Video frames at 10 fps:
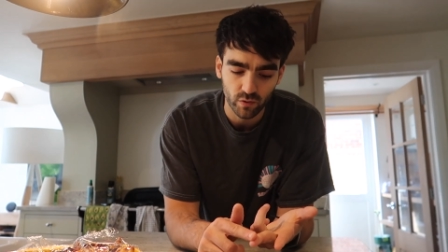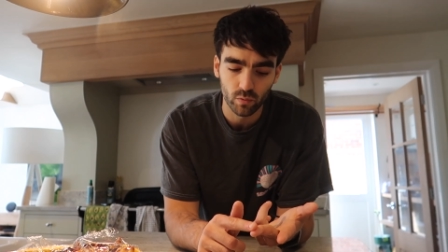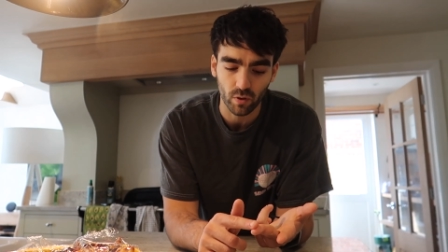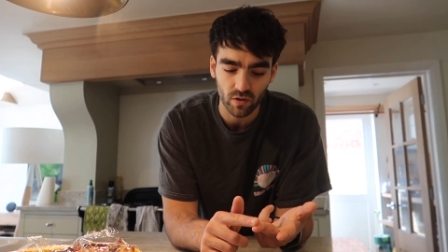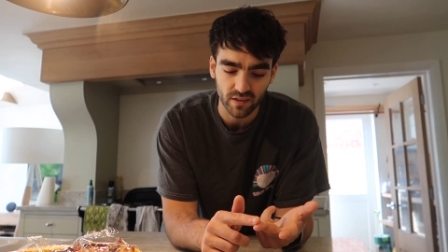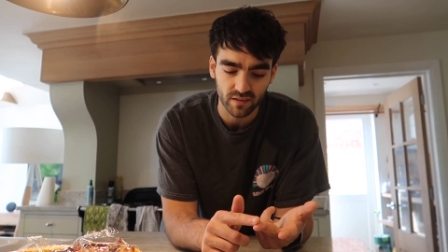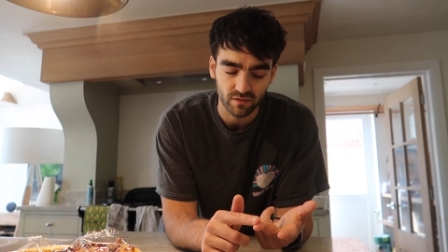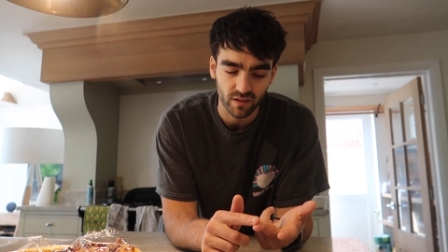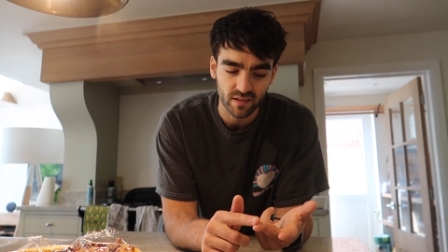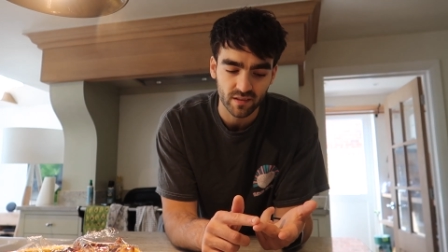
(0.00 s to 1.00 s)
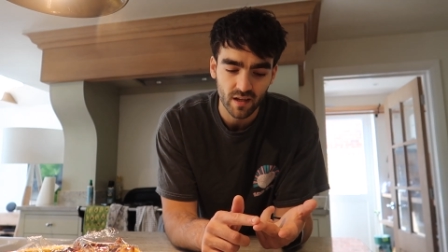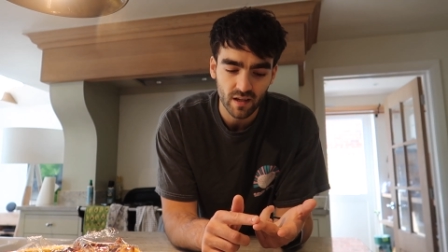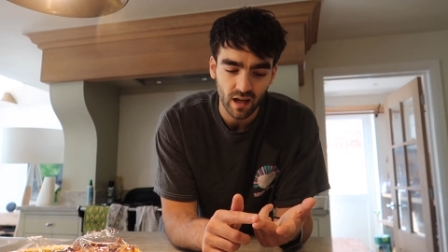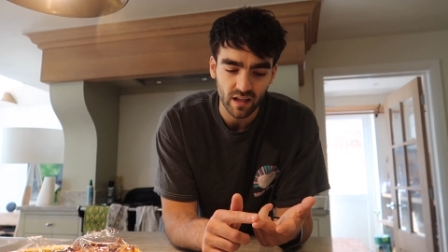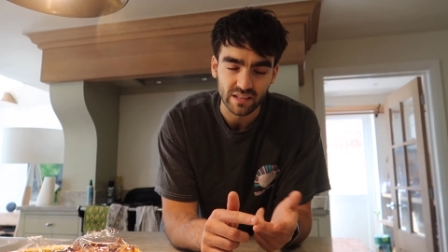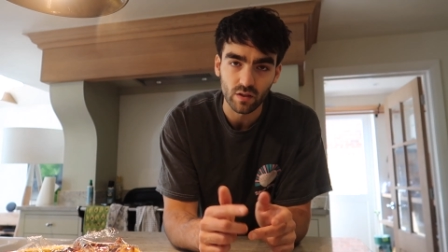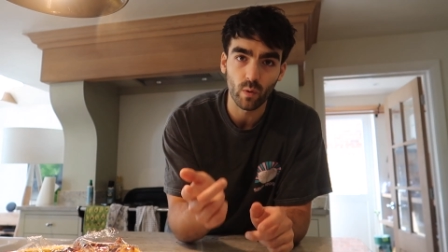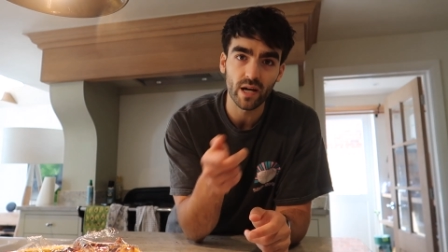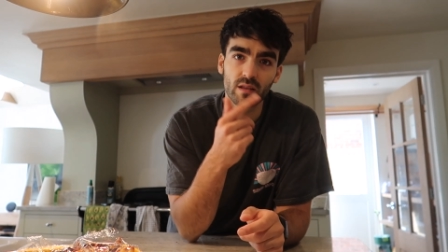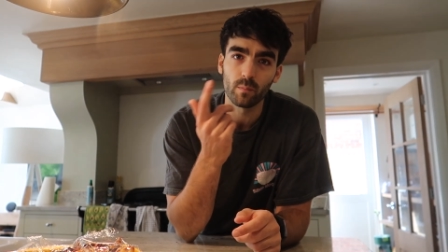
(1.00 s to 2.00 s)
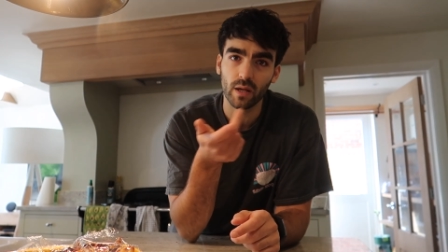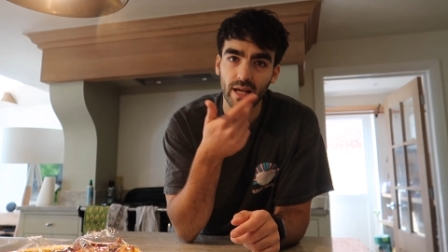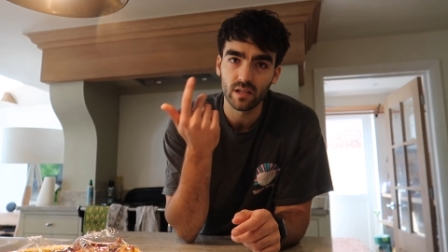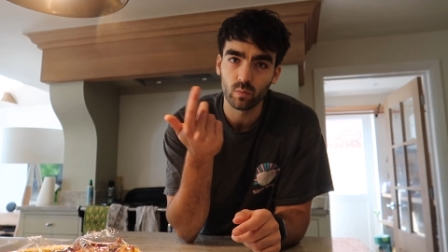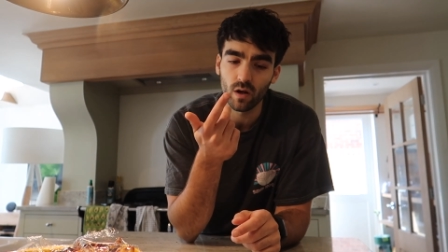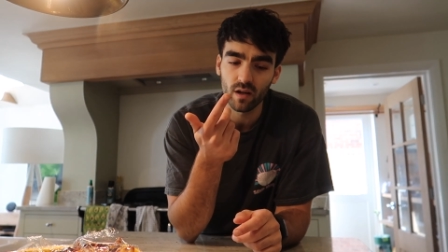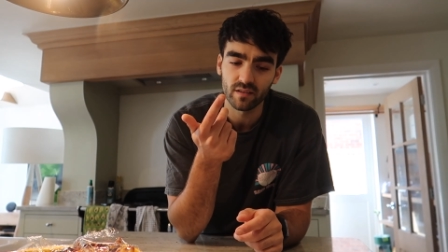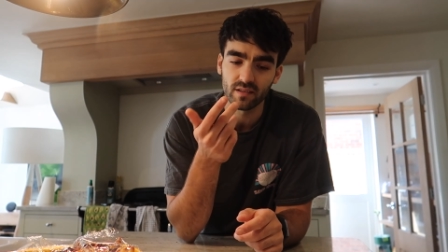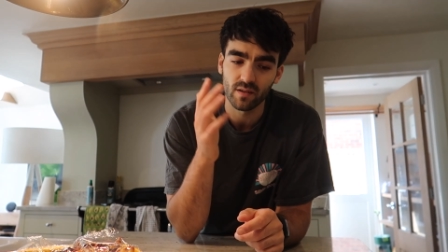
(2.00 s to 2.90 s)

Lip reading: food processor is, it's the way the blade works,